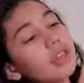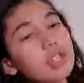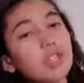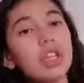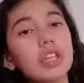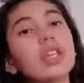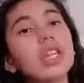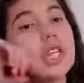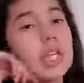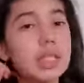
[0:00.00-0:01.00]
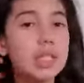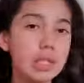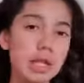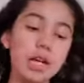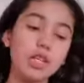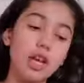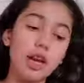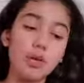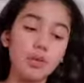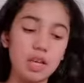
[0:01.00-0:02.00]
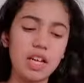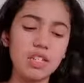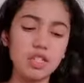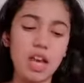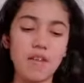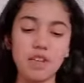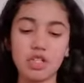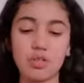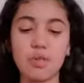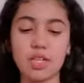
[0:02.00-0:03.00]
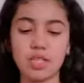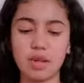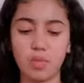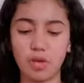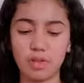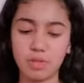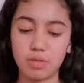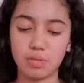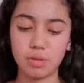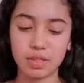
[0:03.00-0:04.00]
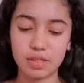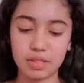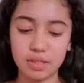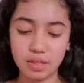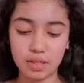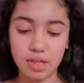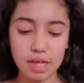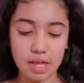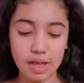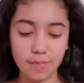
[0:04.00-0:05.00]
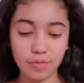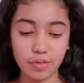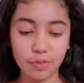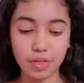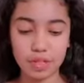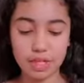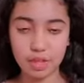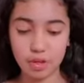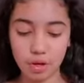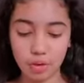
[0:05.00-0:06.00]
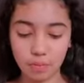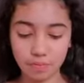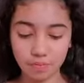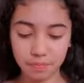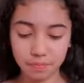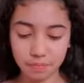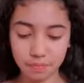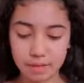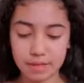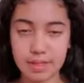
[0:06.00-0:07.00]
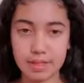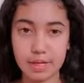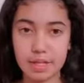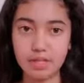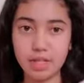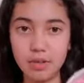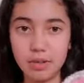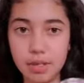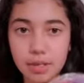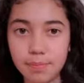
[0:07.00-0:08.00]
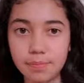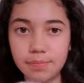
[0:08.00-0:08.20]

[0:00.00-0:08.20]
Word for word: these are like the kids eyeshadows and I just have it just because I want to because yeah. They're really neat though. It says eyeshadow in it.